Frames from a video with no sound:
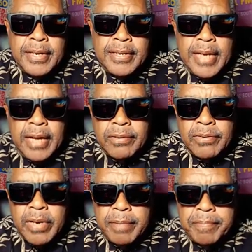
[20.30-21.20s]
Donald
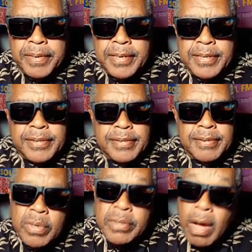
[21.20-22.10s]
Trump
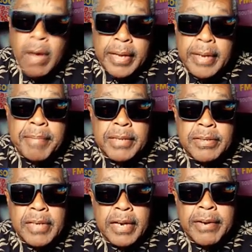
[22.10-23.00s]
is talking
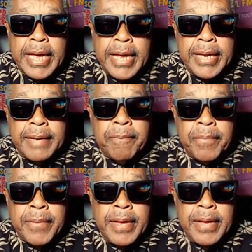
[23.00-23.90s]
about segregating
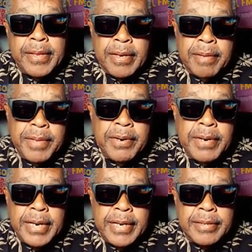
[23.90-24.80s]
the
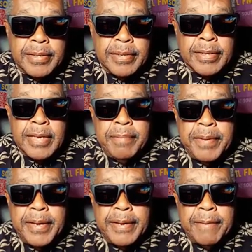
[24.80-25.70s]
communities and
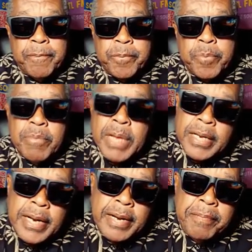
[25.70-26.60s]
keeping
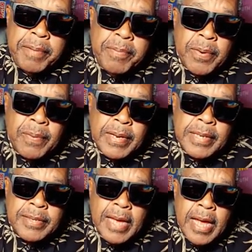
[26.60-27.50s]
melanated people on
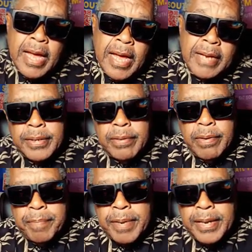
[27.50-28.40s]
one side,
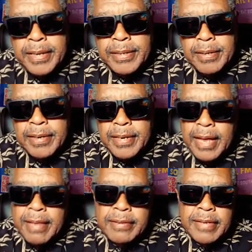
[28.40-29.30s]
Europeans on
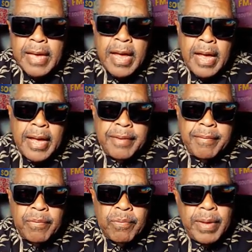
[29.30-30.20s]
another side.
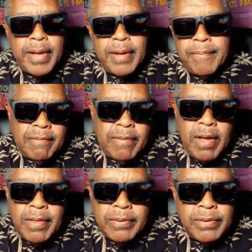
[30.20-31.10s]
Well, for
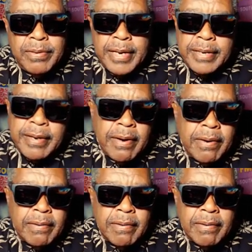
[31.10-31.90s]
all those who didn't know,